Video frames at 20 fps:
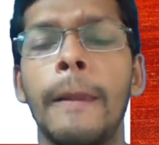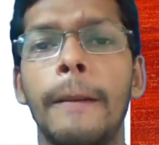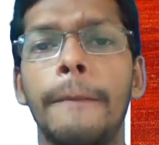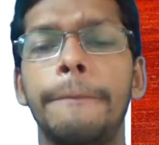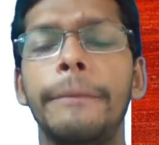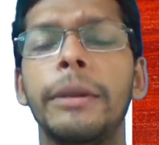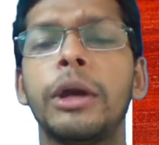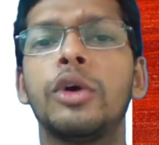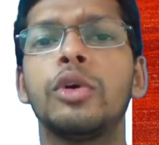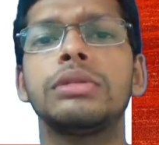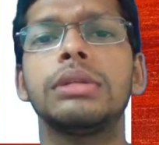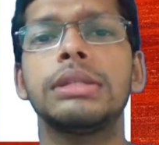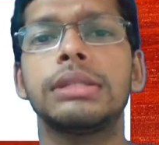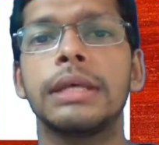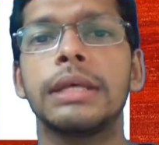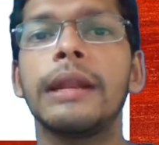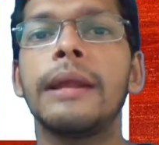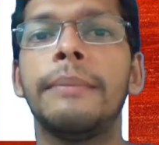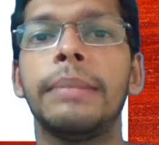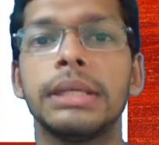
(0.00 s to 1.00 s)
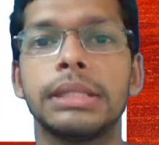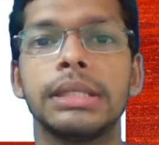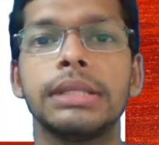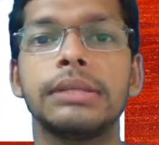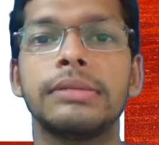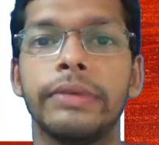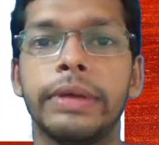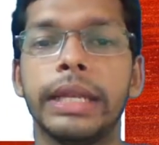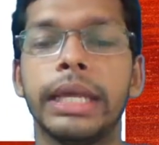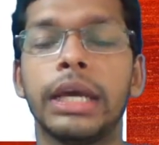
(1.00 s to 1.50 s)
because the syllabus is
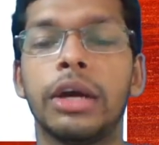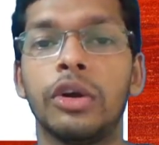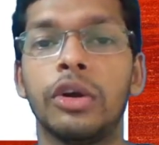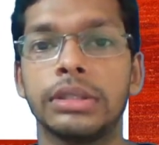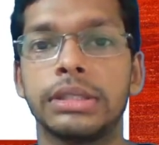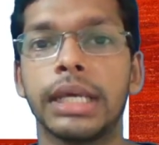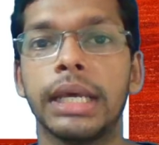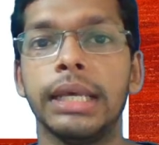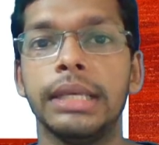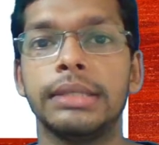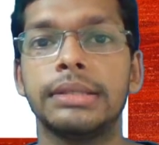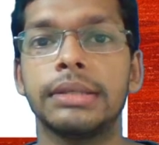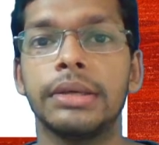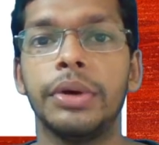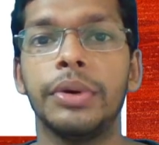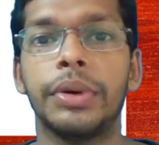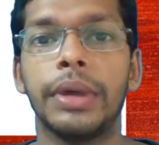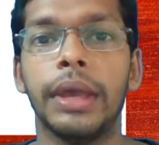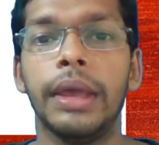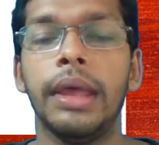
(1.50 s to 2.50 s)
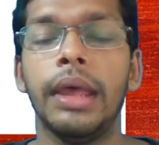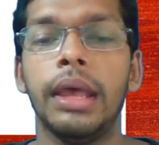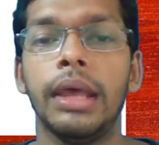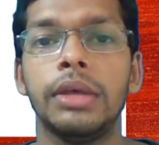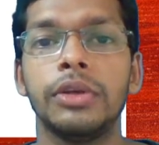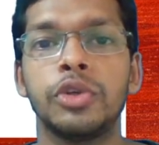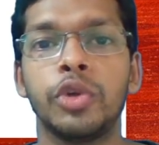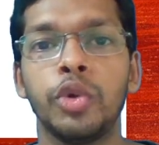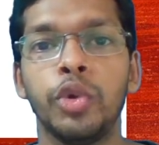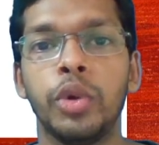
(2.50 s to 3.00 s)
very concise. Okay,
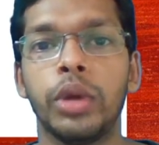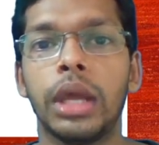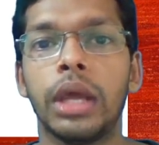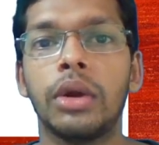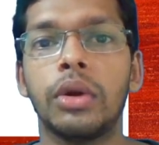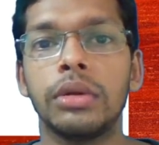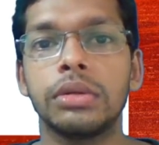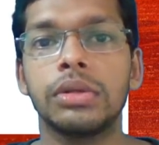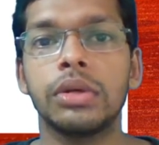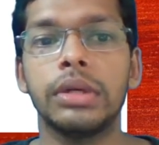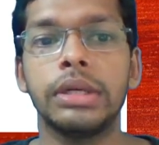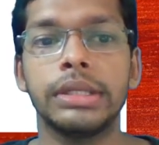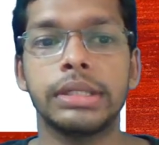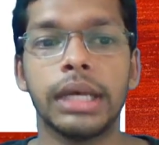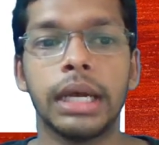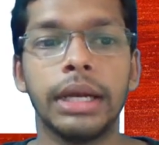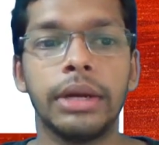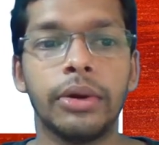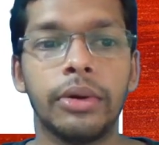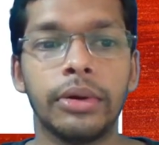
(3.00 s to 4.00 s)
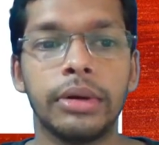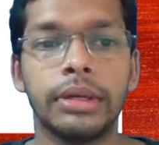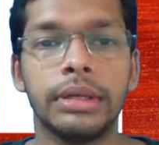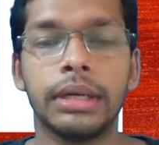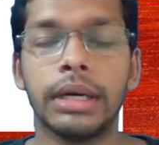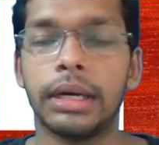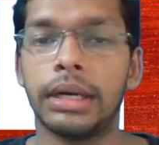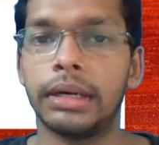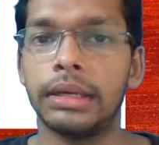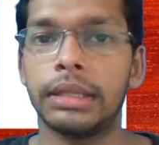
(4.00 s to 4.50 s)
so you can also decide on
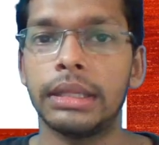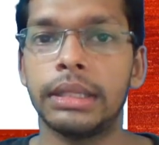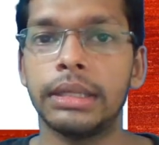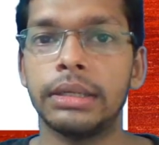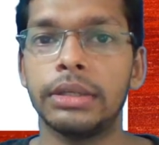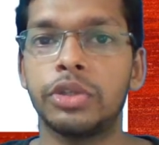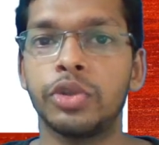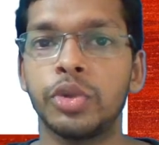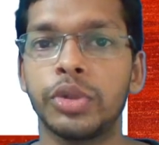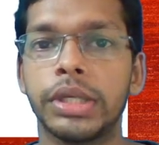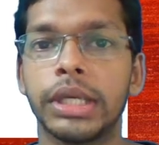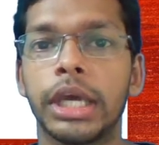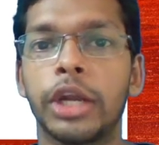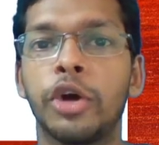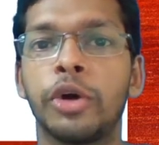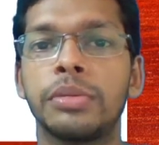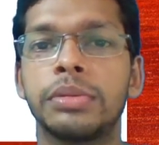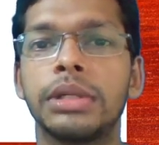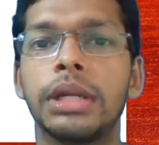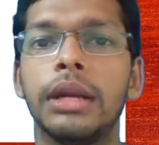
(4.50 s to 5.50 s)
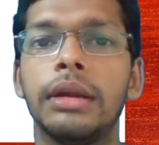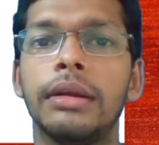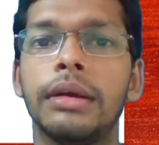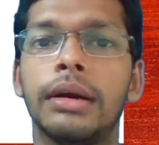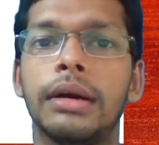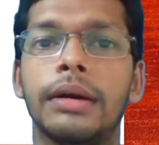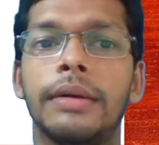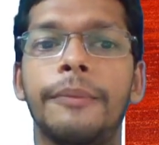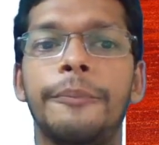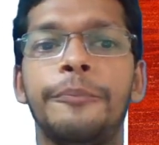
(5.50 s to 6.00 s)
the choosing an
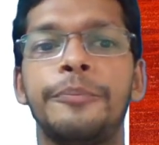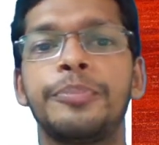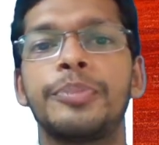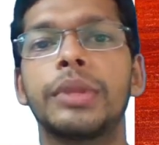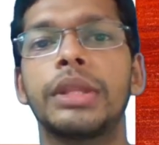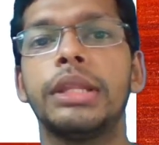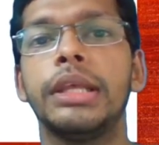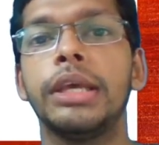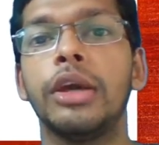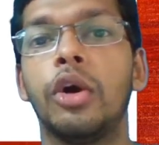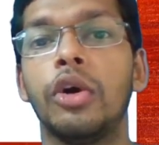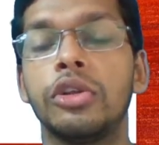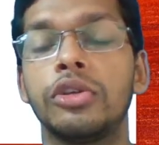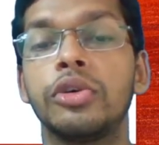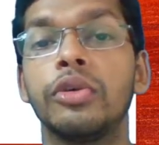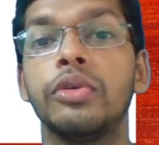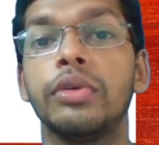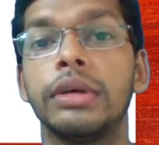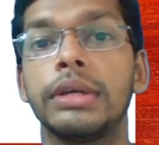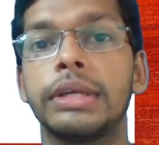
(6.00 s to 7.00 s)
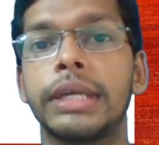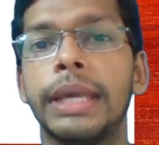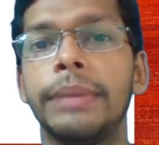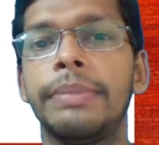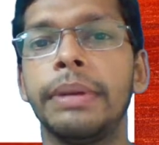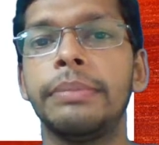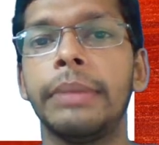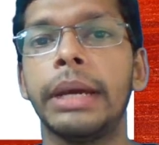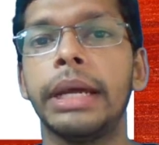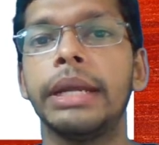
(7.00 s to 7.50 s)
optional think also keep
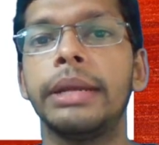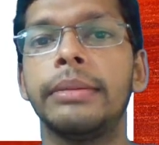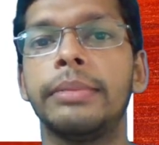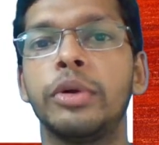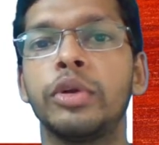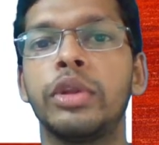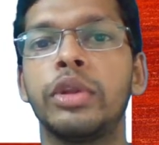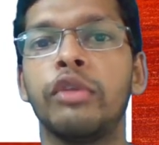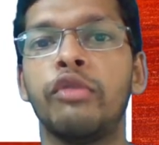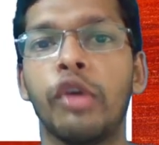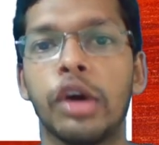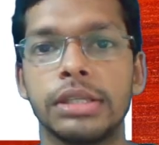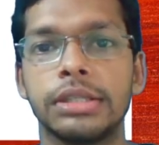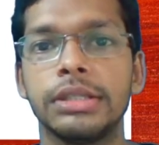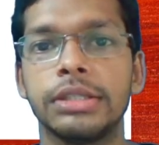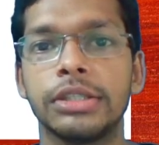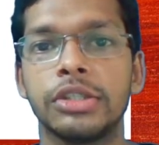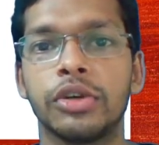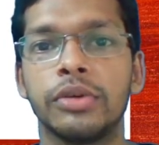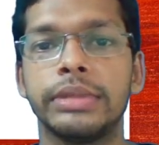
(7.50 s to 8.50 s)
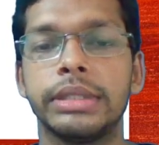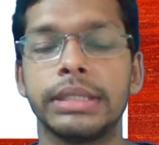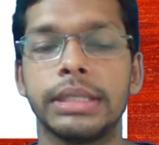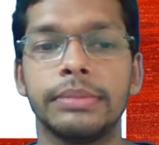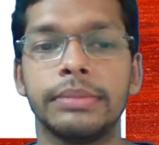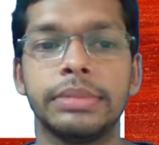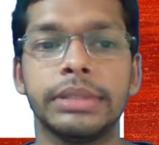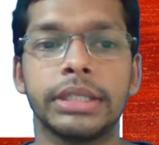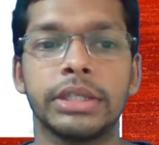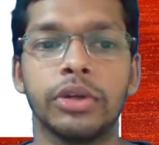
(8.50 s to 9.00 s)
in mind about the vastness of the
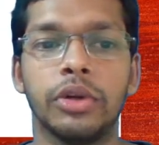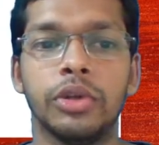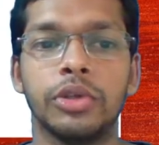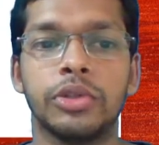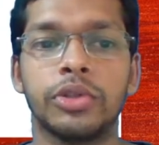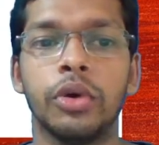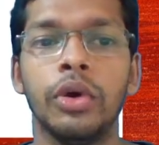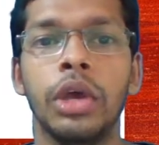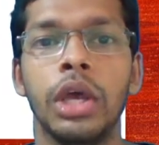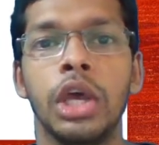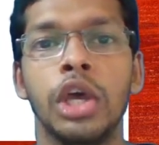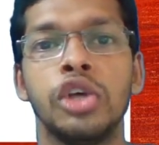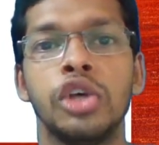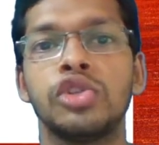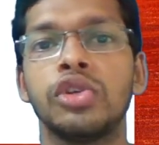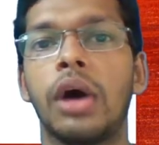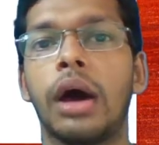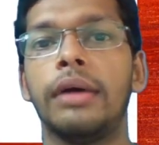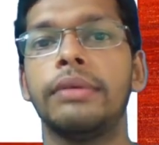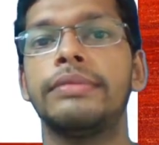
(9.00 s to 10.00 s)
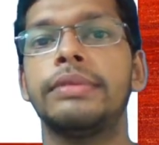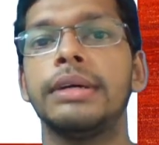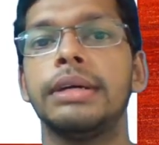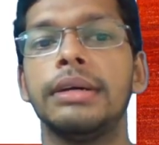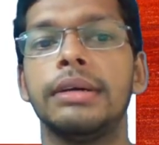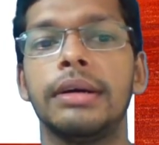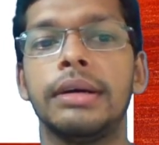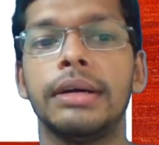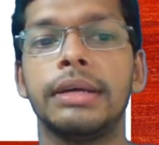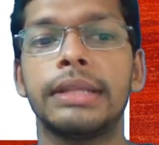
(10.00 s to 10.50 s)
subject also. So
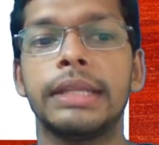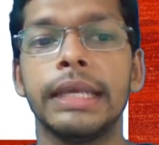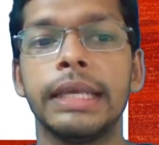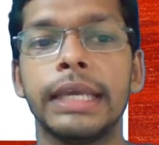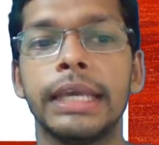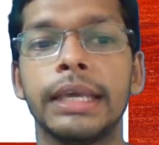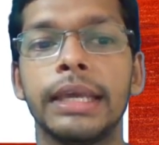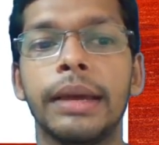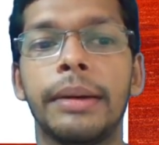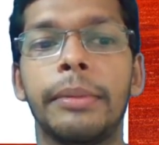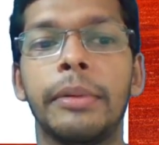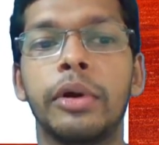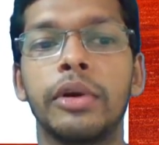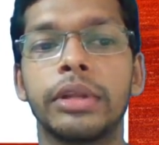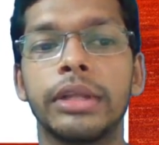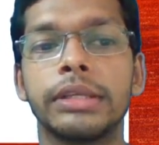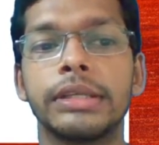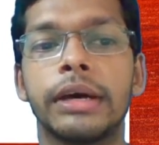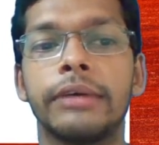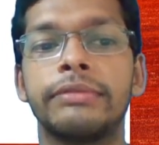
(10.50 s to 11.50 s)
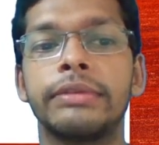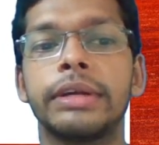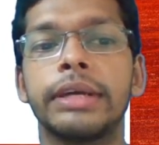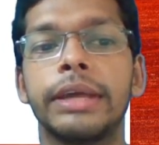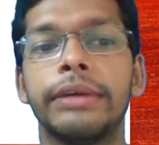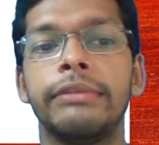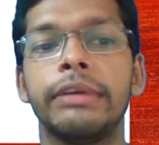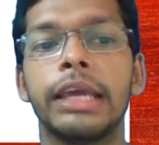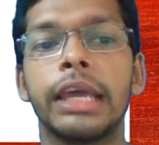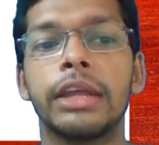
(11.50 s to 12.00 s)
after thinking about this, after
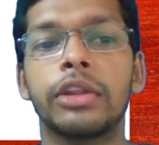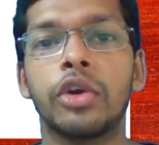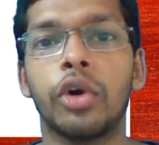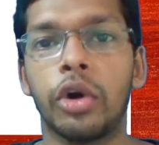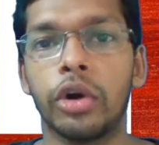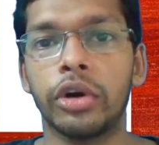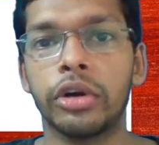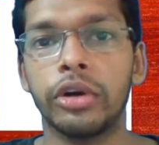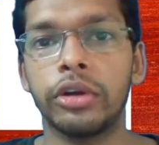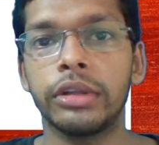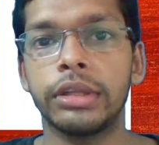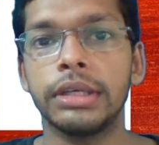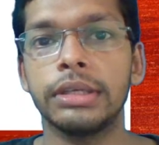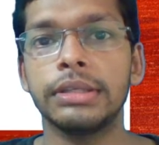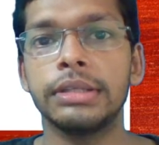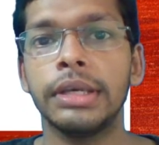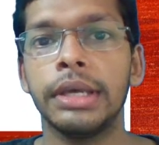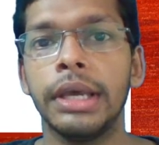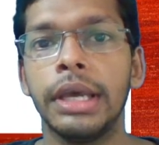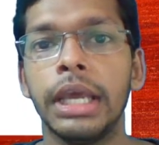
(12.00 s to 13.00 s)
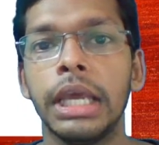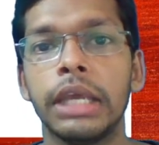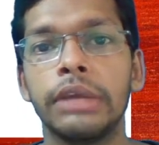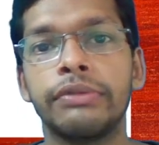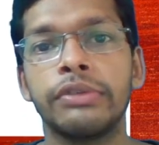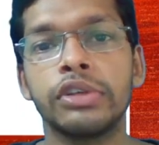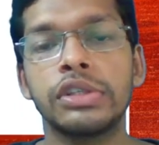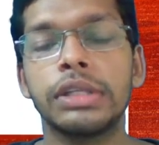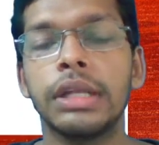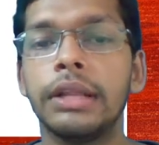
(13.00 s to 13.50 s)
giving a thought on this, if
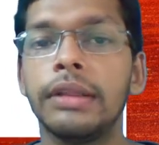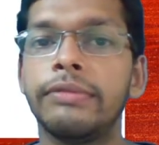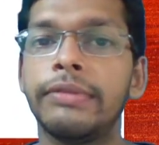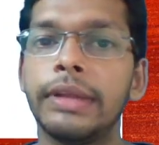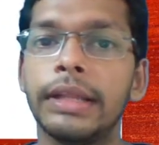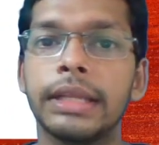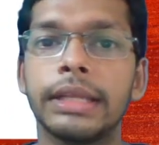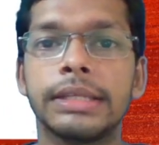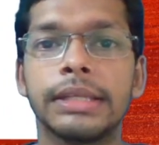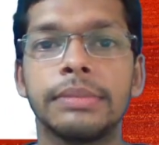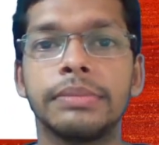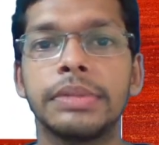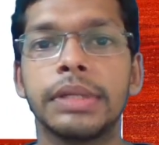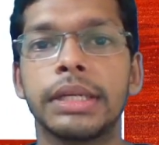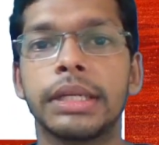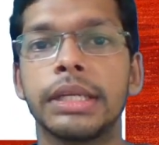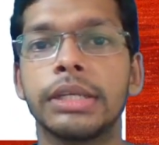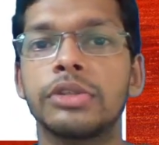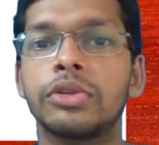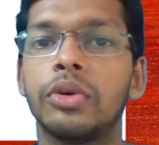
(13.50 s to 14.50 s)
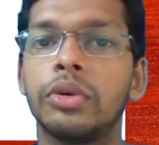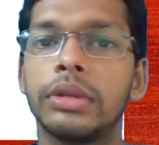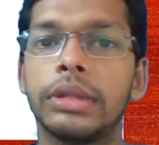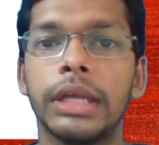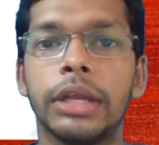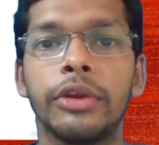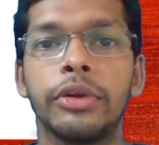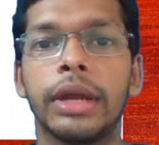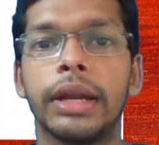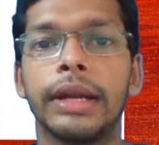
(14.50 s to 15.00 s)
you still feel the subject is good,
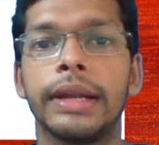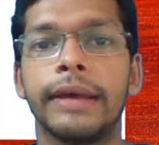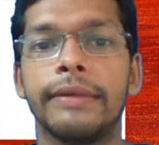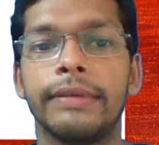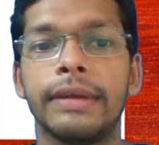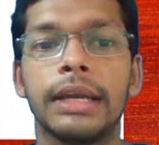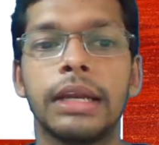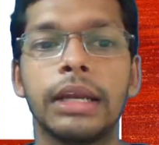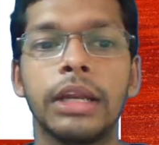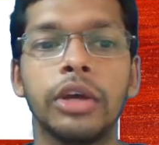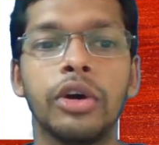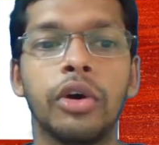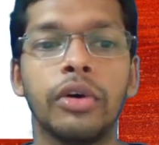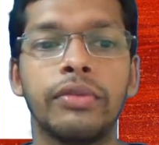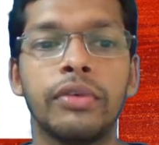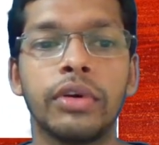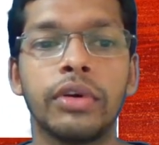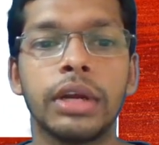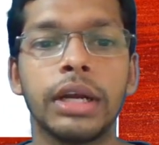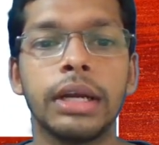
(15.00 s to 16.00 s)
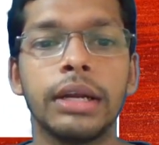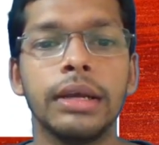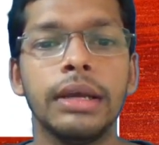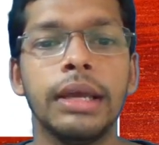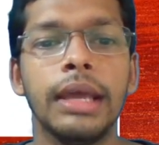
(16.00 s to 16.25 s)
then you can definitely go for it.